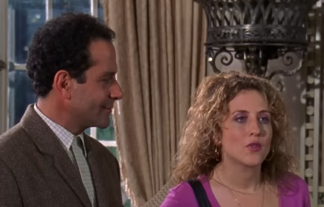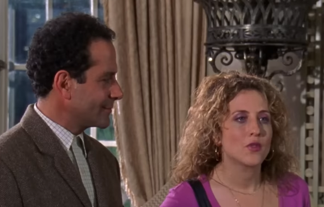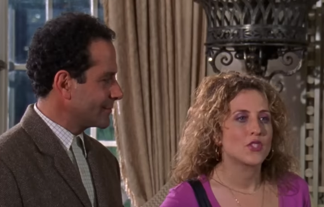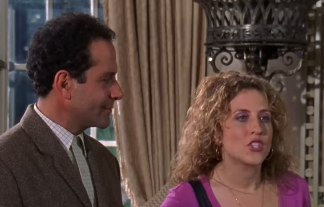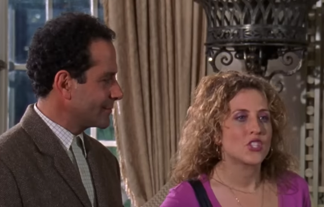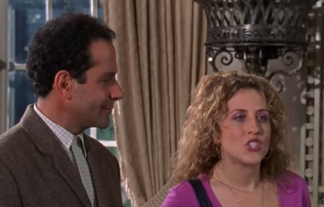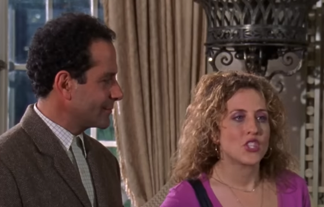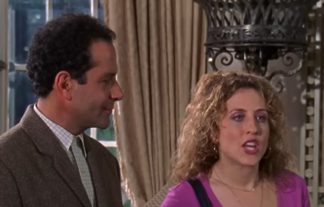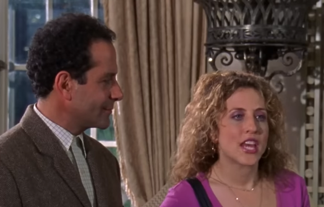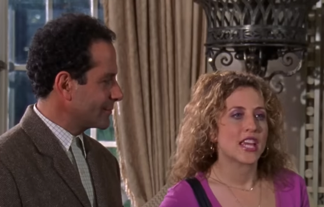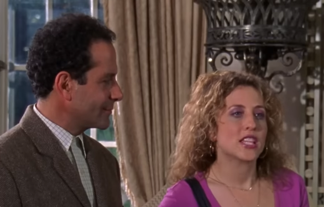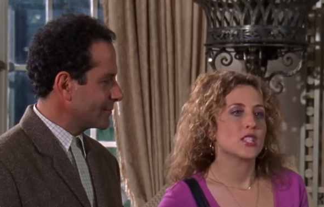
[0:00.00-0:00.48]
Speaker 1: It
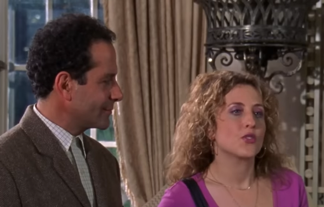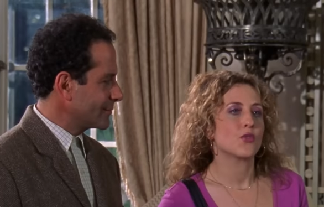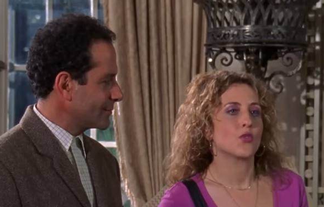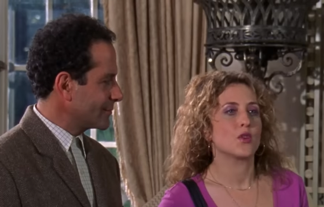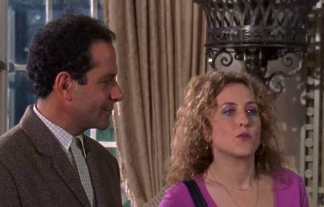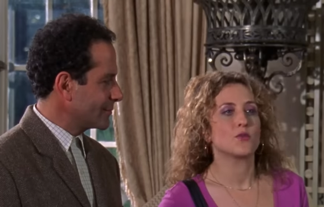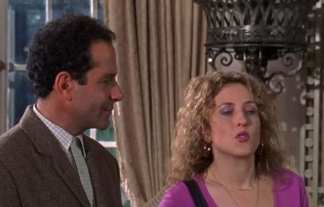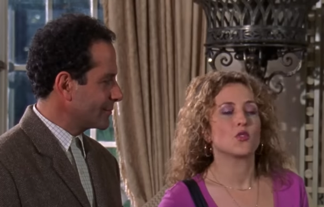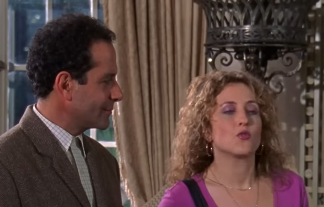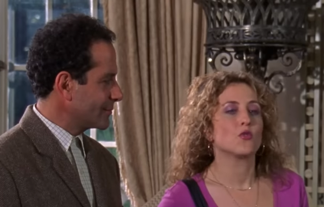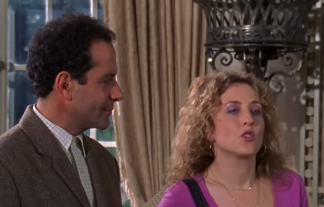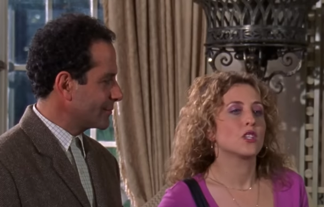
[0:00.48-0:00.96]
was a
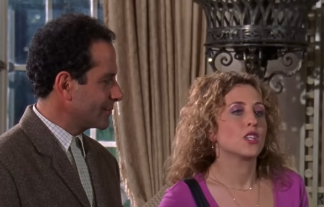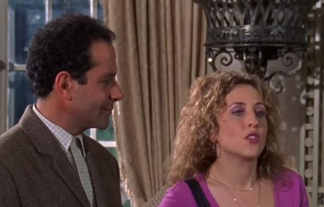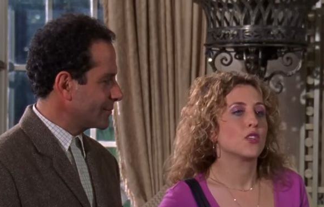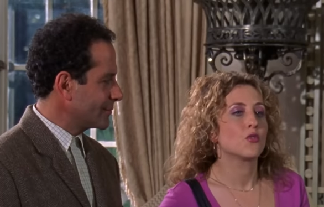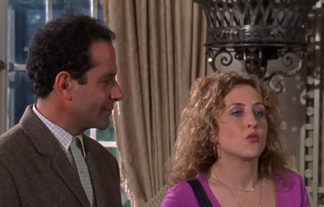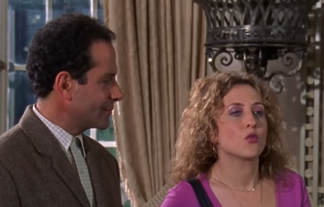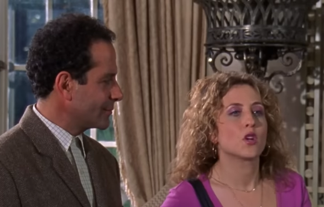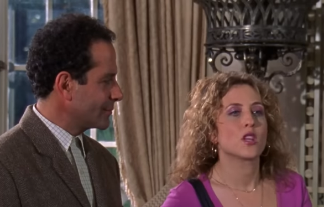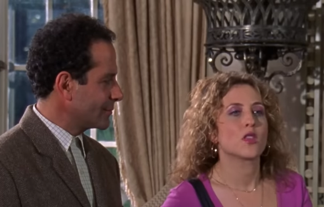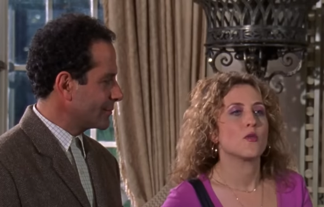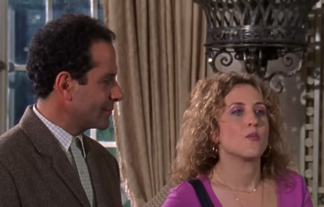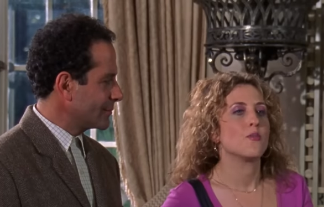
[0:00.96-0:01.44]
chance for him to
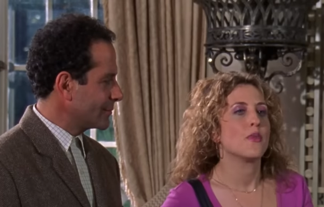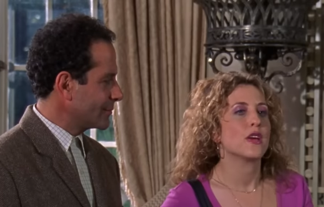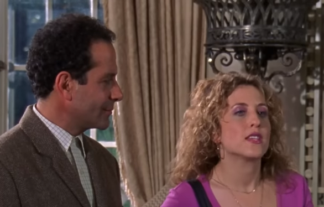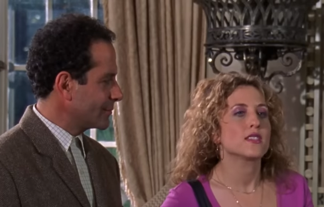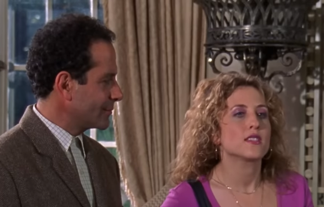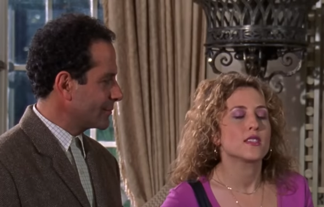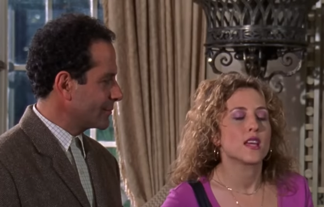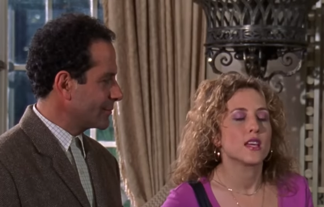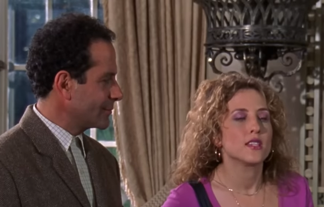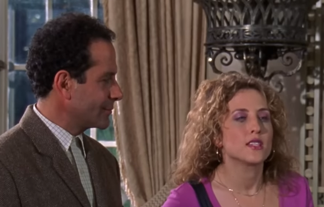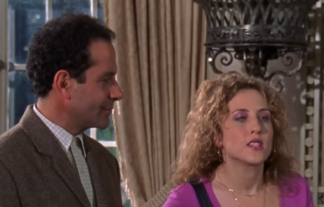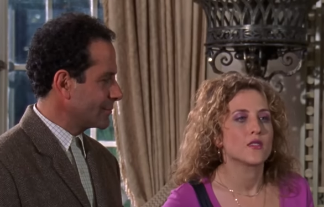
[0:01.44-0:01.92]
relive one of the
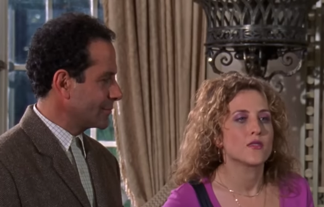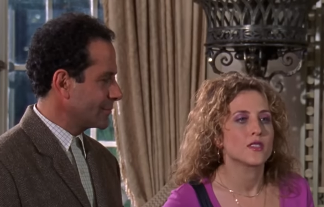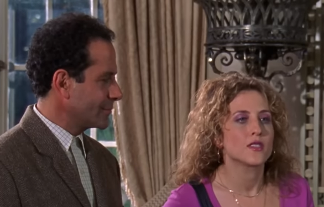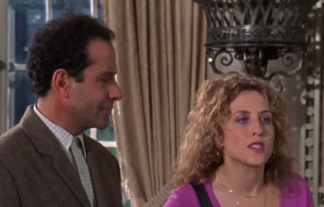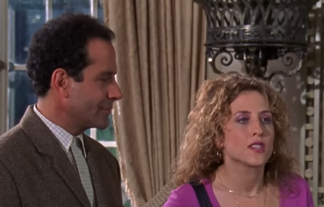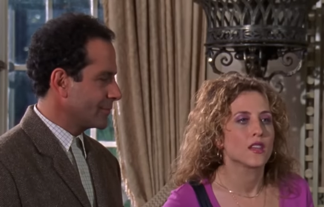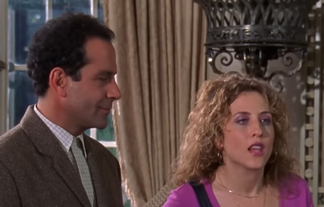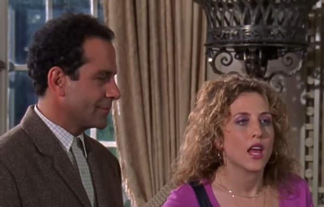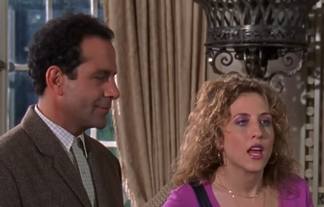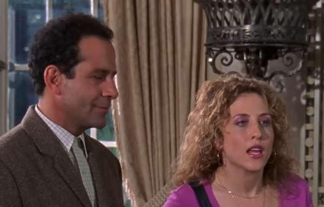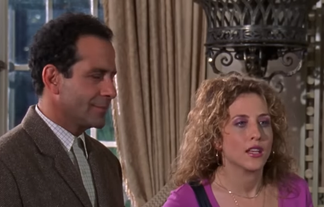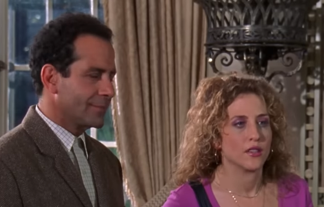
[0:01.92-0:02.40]
best nights
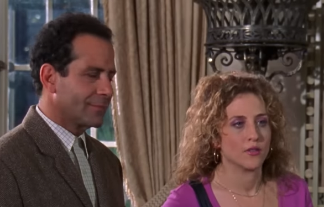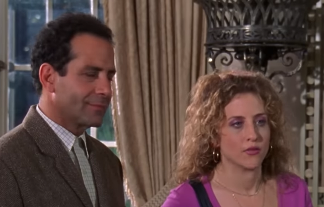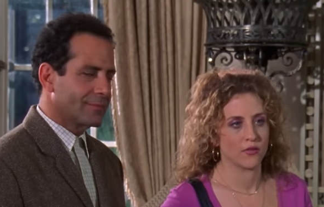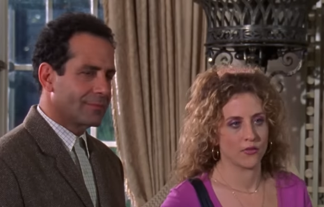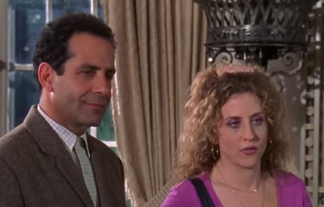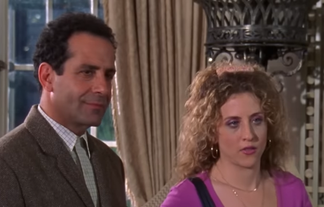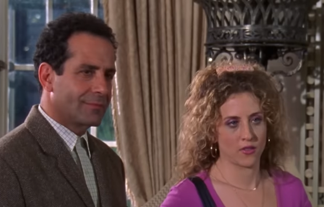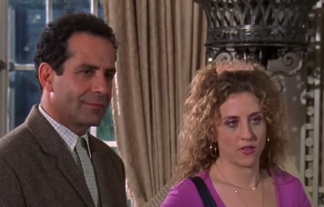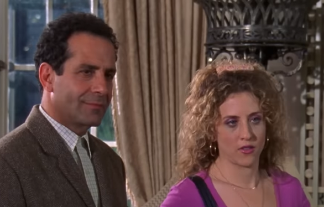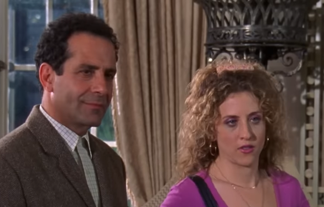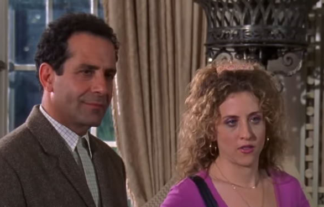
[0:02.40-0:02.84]
of his life.